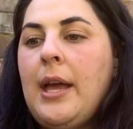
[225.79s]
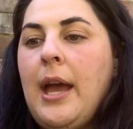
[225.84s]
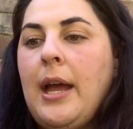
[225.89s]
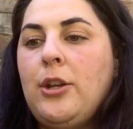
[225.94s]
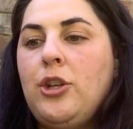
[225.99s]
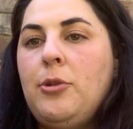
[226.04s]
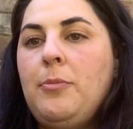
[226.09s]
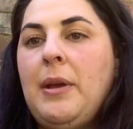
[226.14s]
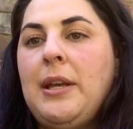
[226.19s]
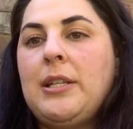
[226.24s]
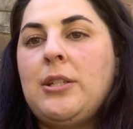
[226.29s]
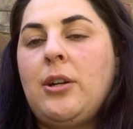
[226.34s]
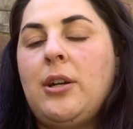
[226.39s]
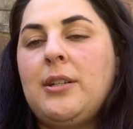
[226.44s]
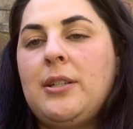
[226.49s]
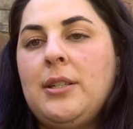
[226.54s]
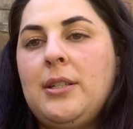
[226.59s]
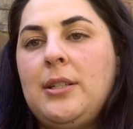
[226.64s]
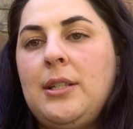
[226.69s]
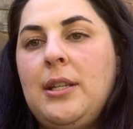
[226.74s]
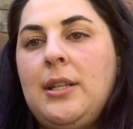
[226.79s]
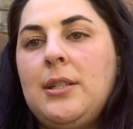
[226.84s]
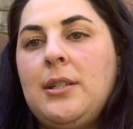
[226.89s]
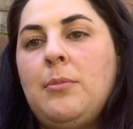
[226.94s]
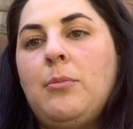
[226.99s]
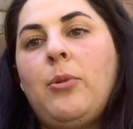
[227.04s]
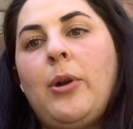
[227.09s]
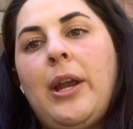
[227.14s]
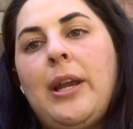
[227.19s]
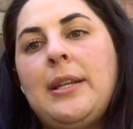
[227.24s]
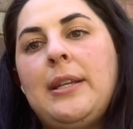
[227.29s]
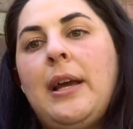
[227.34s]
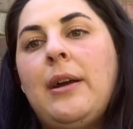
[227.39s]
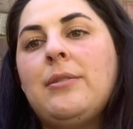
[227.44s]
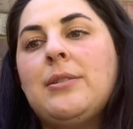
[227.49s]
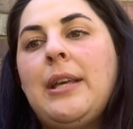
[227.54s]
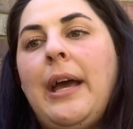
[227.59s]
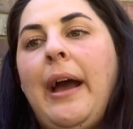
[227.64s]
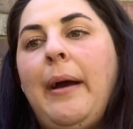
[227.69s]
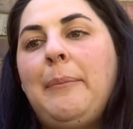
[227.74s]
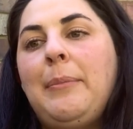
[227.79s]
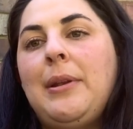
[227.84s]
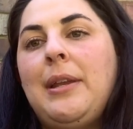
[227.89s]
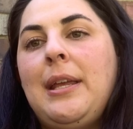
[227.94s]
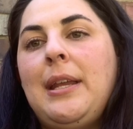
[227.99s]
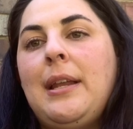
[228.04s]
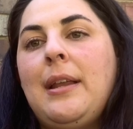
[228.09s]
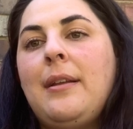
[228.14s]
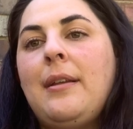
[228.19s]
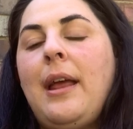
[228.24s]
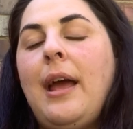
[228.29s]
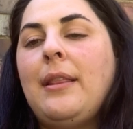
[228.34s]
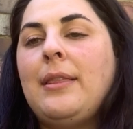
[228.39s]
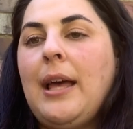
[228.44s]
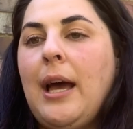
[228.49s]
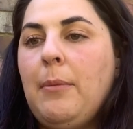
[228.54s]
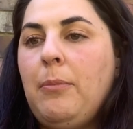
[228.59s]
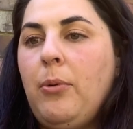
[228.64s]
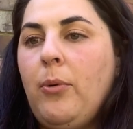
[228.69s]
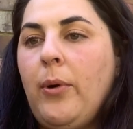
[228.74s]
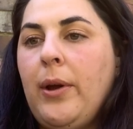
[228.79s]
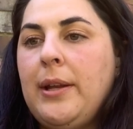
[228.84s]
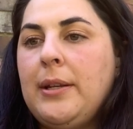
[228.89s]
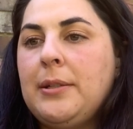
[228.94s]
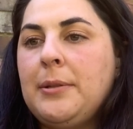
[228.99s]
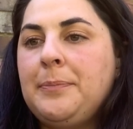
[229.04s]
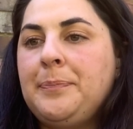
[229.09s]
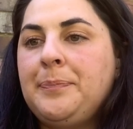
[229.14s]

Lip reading: and you may start to see some breakdowns happening at that point.